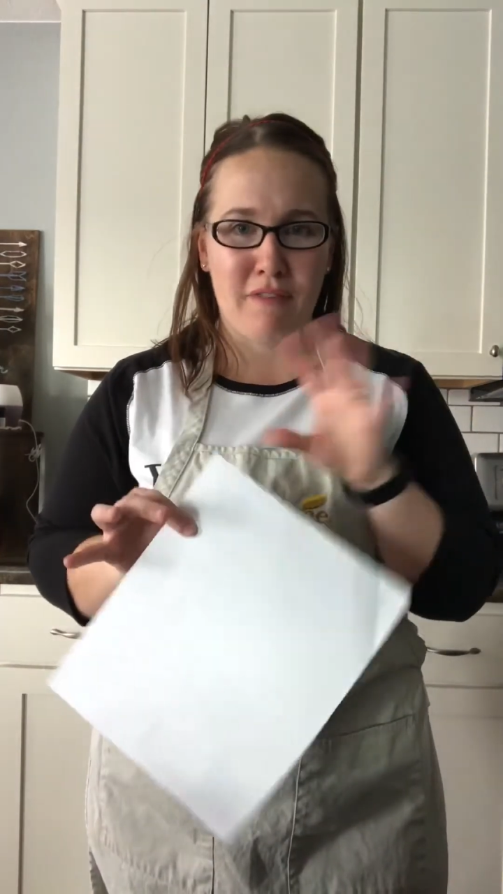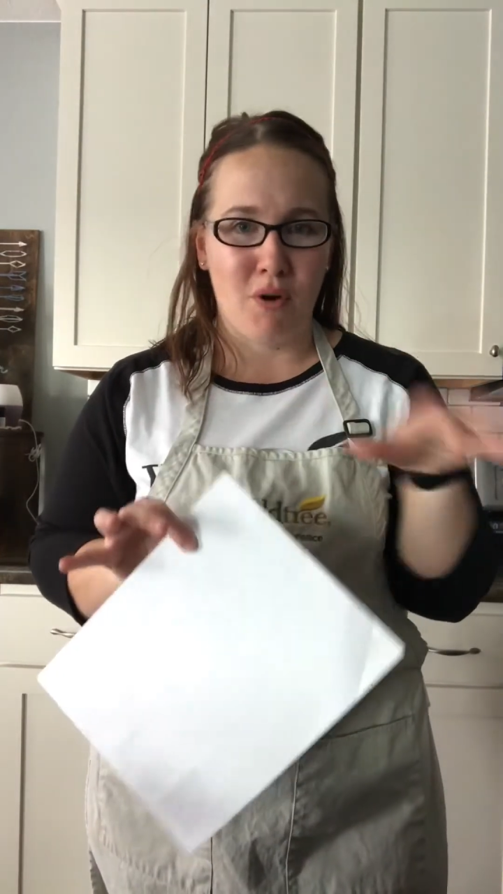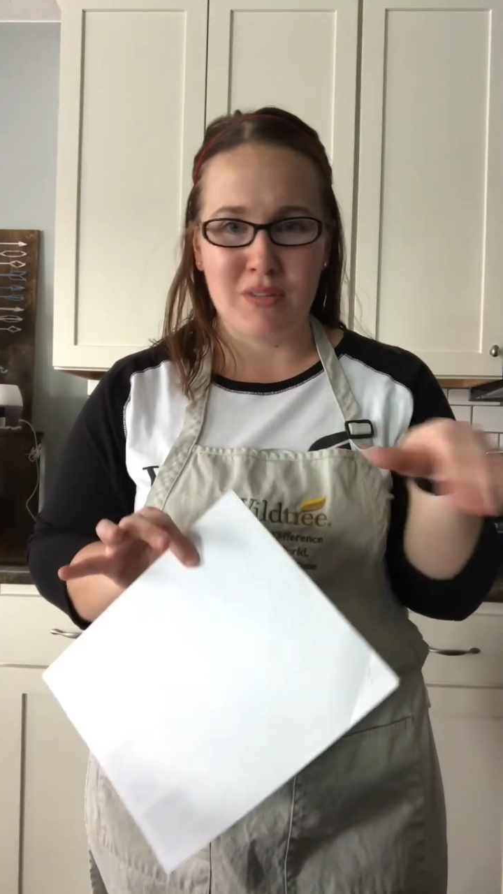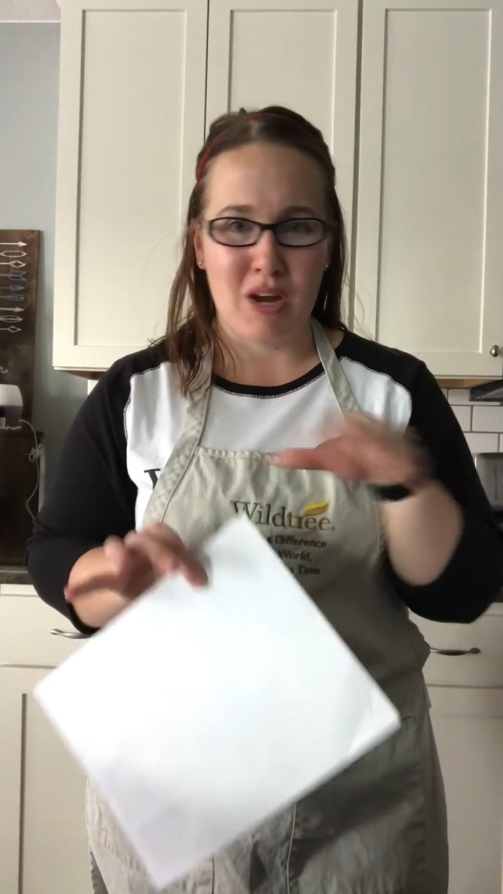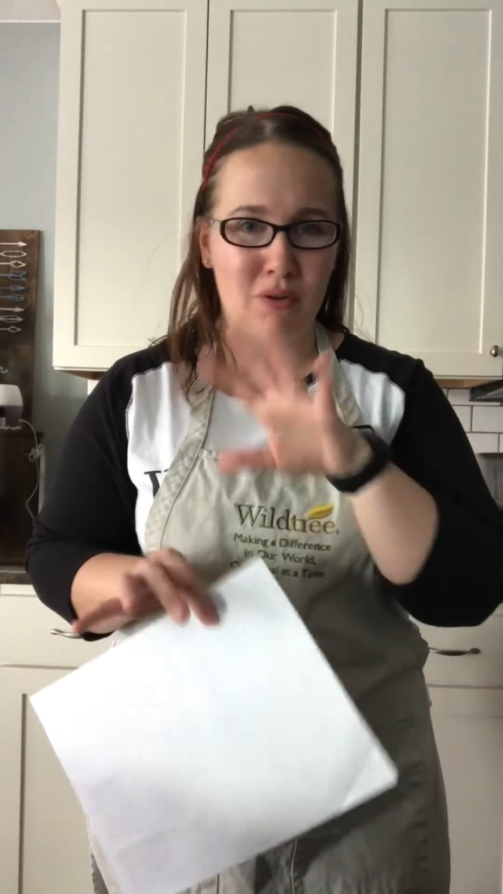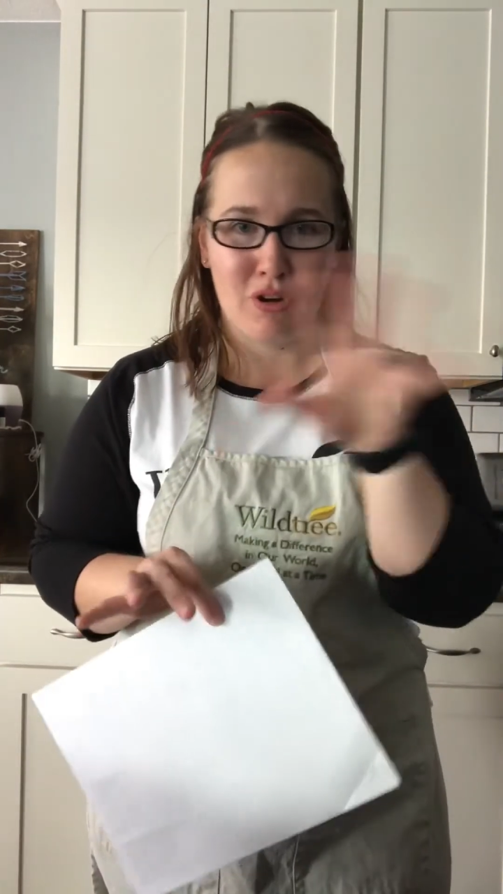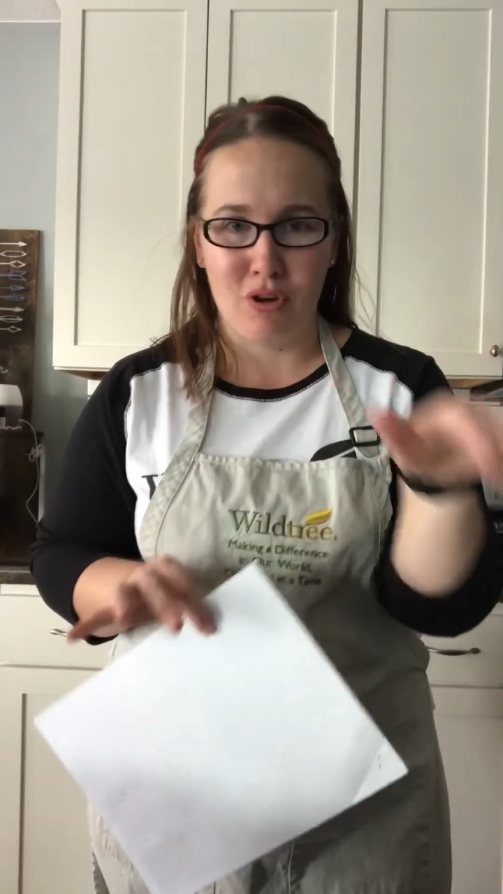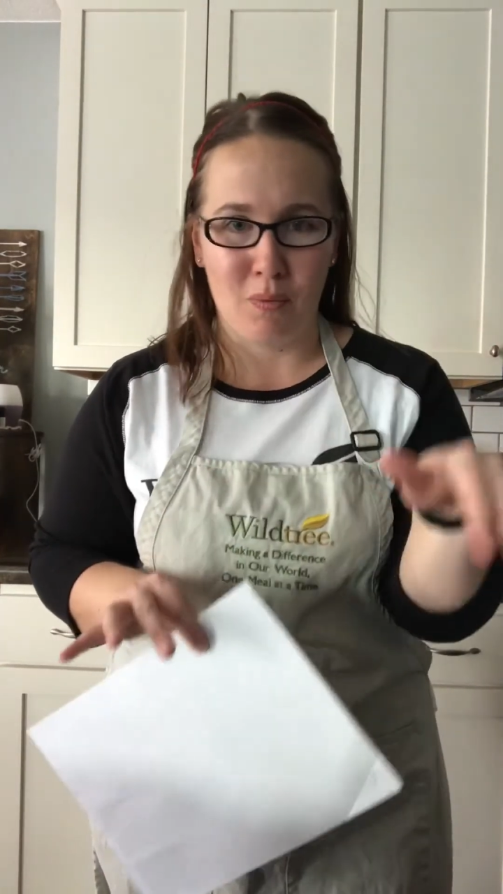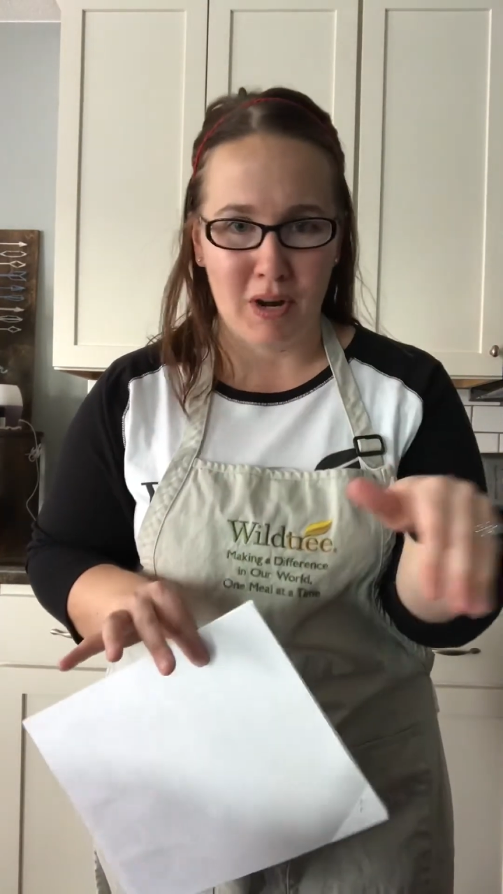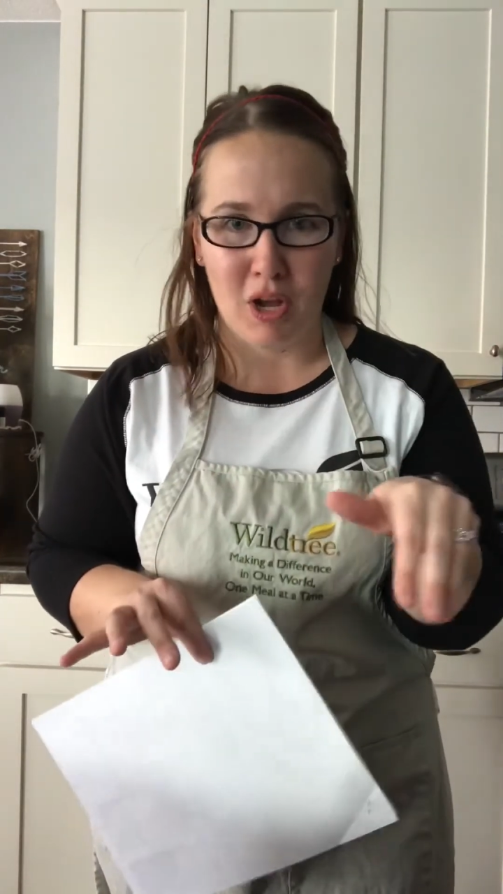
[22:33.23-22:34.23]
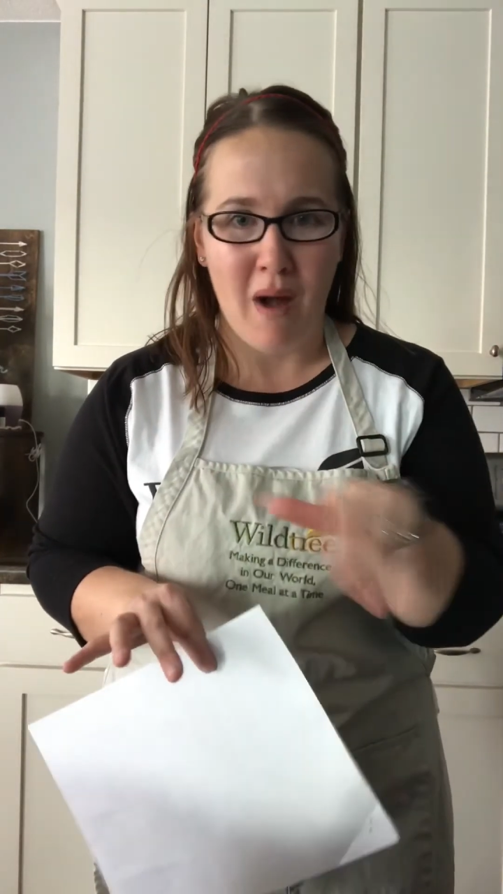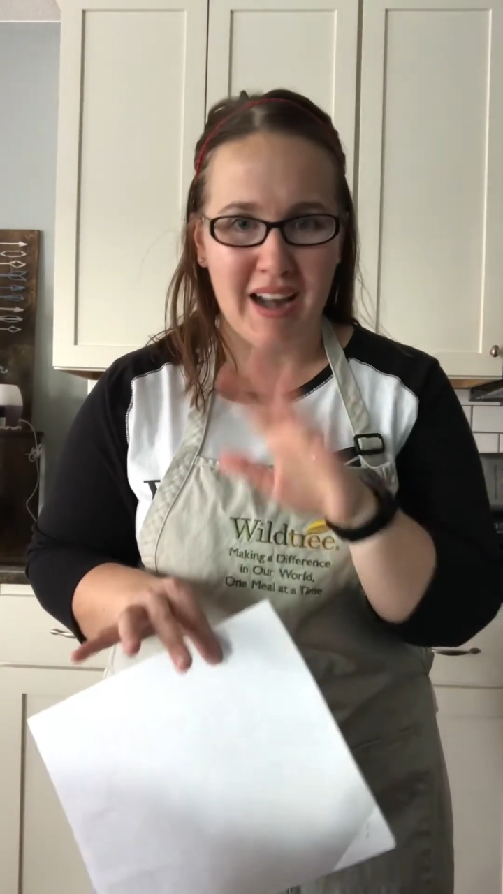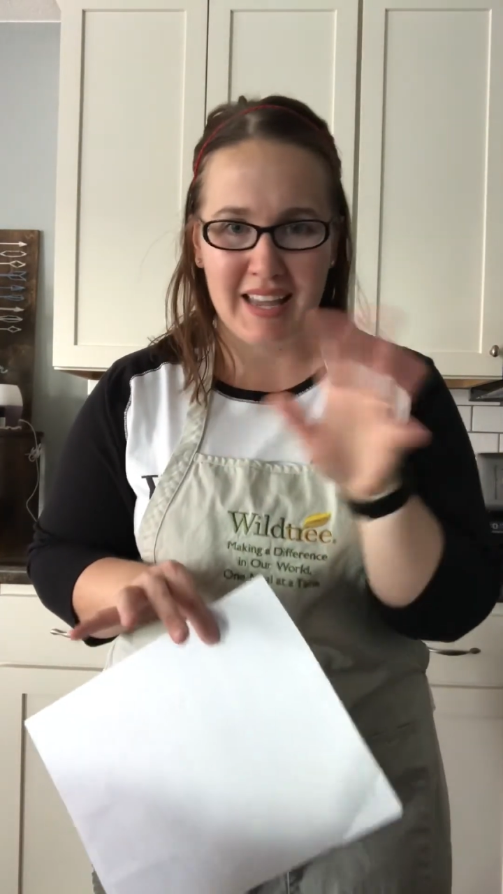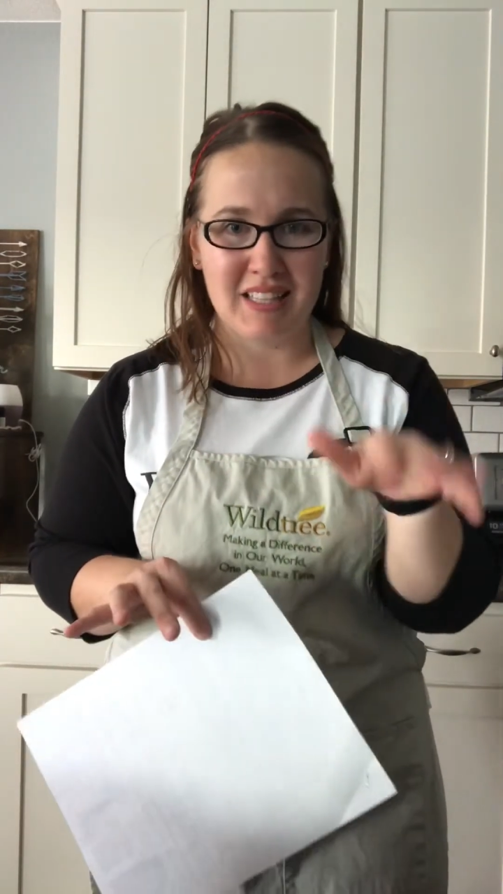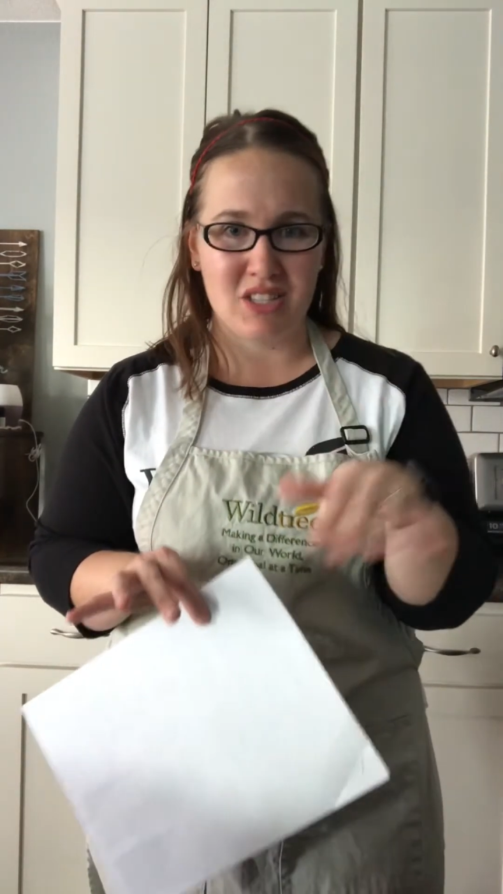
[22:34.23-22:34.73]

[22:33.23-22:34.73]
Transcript: phones out, or you don't want to go on it.